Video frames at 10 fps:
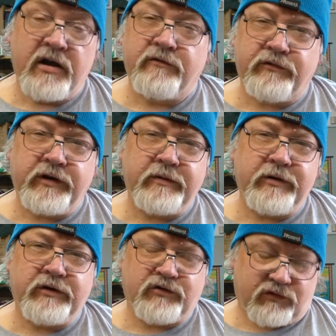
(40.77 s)
Freedom
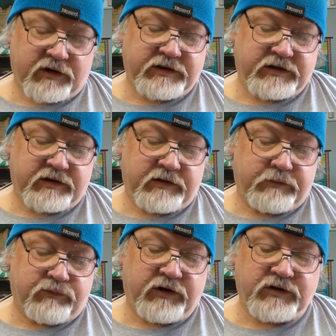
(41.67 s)
in Christ
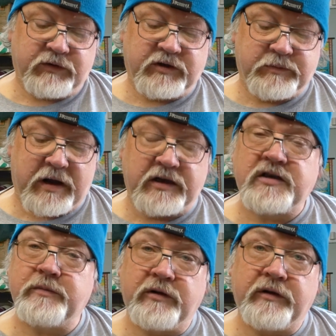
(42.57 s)
brings
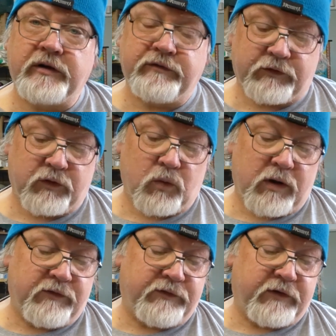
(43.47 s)
responsibility for the
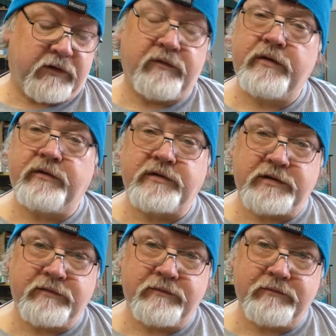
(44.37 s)
welfare of
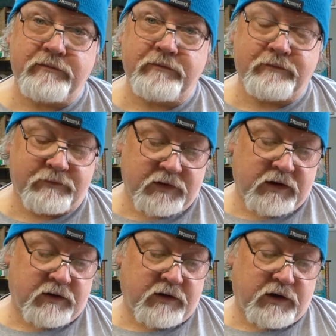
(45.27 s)
others.
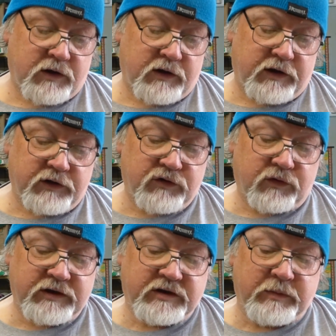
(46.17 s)
In
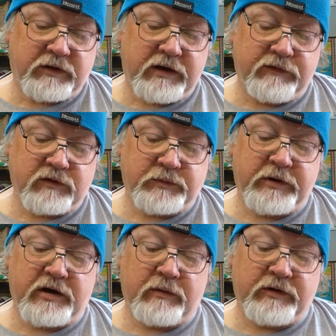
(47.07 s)
Christ, believers
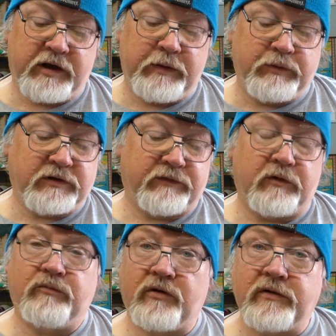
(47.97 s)
become keepers of their
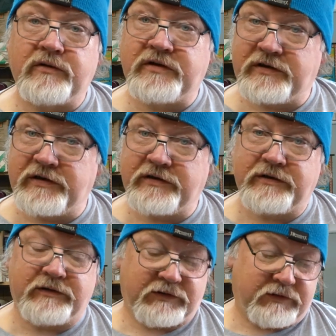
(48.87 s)
brothers and
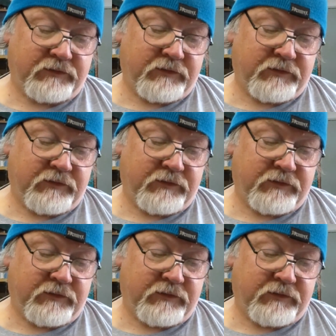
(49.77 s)
sisters.